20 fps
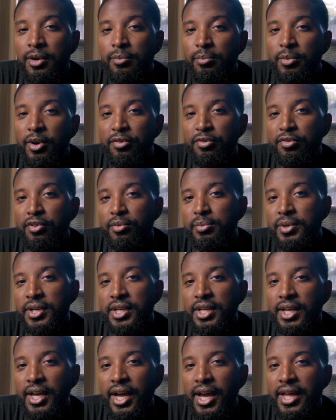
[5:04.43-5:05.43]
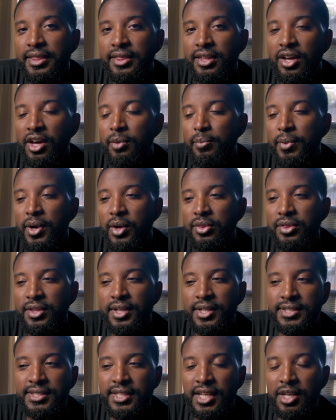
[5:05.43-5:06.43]
But for me, I thought about
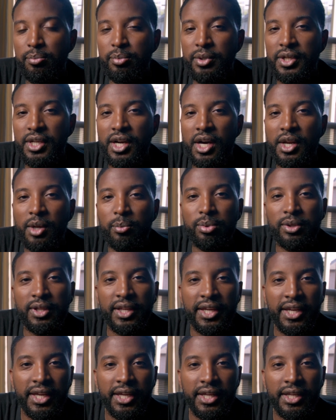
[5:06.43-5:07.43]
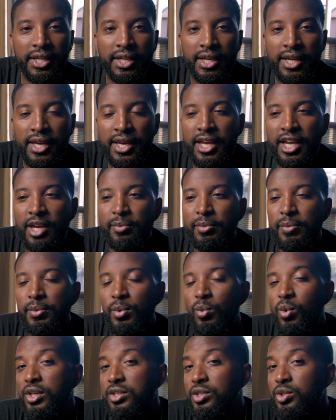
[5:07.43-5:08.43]
things like being on a plane and maybe
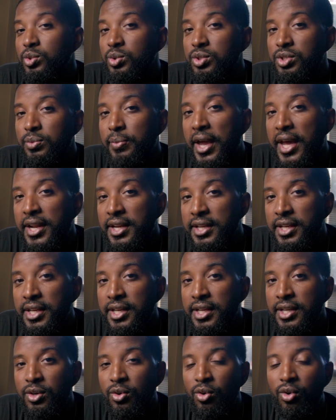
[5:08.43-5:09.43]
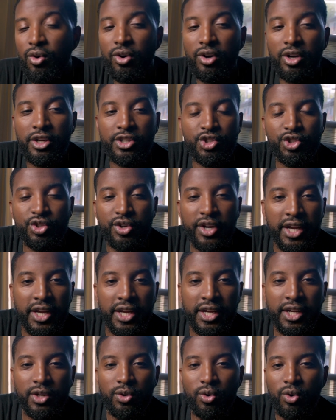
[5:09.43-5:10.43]
want to do some editing, or a
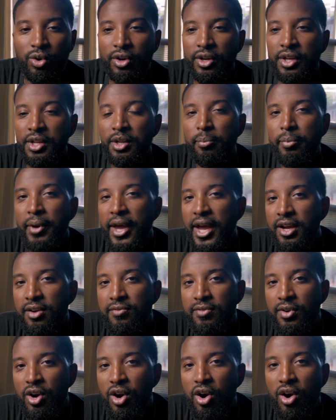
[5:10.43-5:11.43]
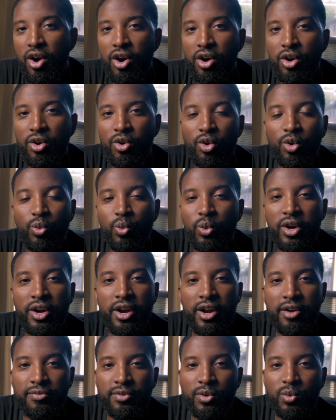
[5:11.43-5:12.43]
train, or in the back of a car, or
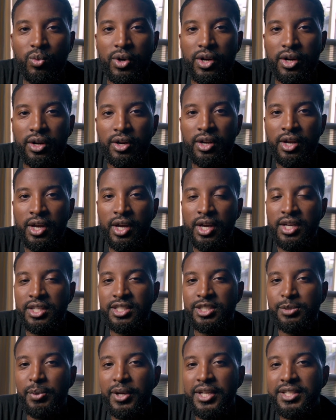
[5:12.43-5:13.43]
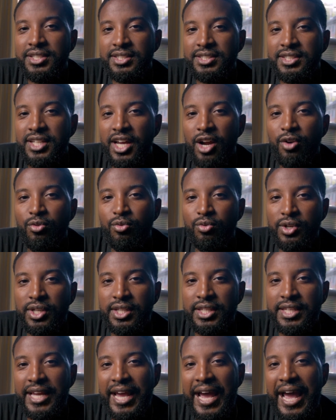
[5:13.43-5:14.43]
wherever where space is not
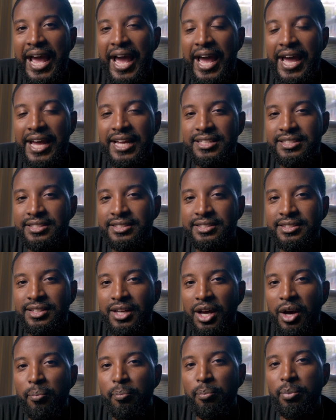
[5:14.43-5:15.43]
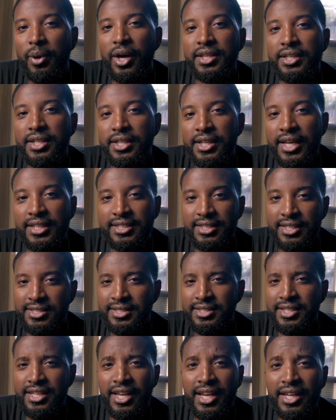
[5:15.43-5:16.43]
really as abundant as, let's
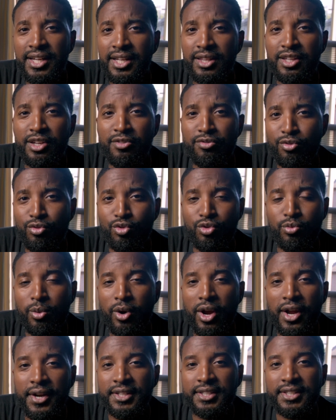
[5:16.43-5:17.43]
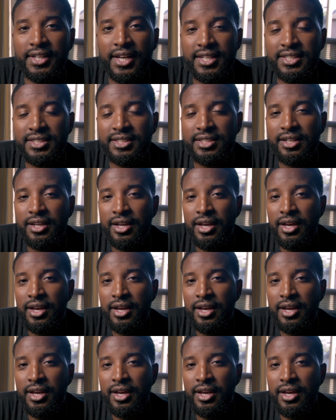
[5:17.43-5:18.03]
say, in a living room or at a desk.